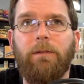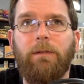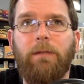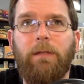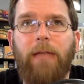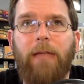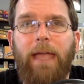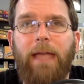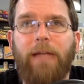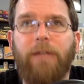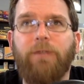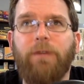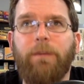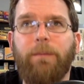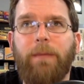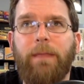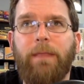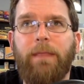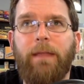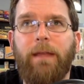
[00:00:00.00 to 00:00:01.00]

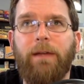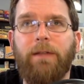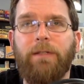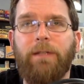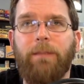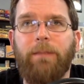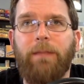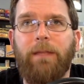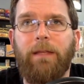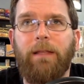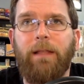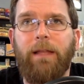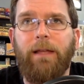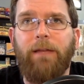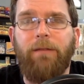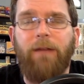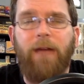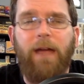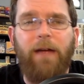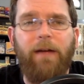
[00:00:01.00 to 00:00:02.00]
cantrip in there, something
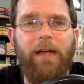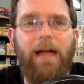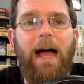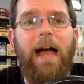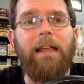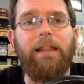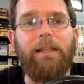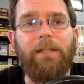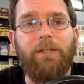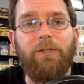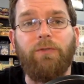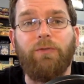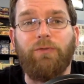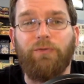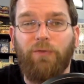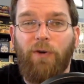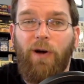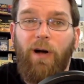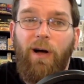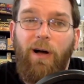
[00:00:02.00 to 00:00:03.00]
like Fiery Islet to
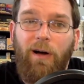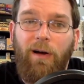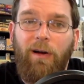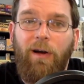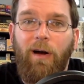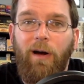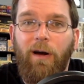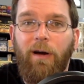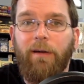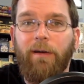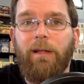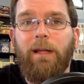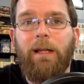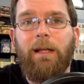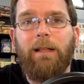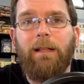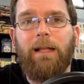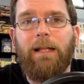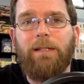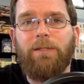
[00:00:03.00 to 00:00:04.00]
draw a card.
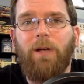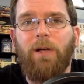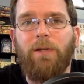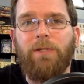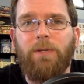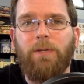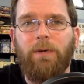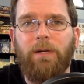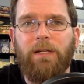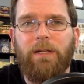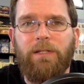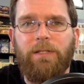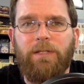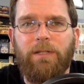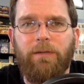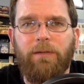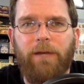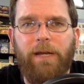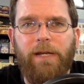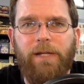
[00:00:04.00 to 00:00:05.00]
That's also a
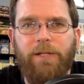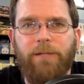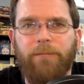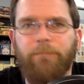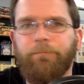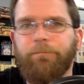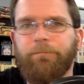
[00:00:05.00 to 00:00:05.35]
consideration.